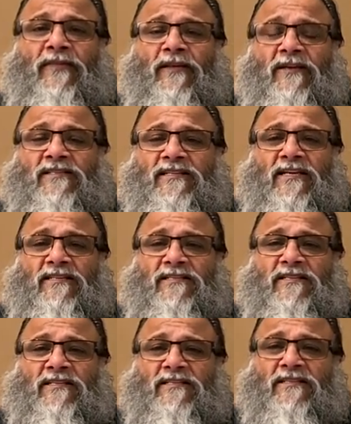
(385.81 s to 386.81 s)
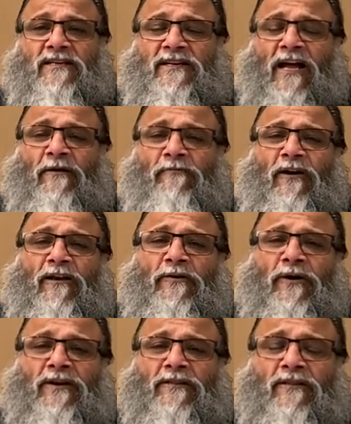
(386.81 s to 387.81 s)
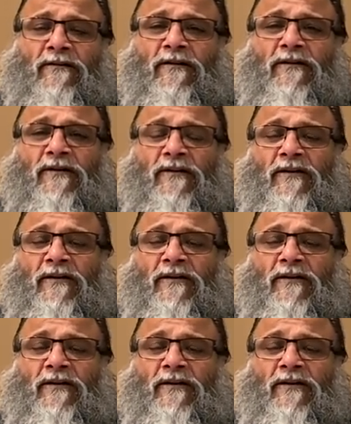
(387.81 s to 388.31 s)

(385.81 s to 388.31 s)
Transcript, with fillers: He says, this is the time while you are in the,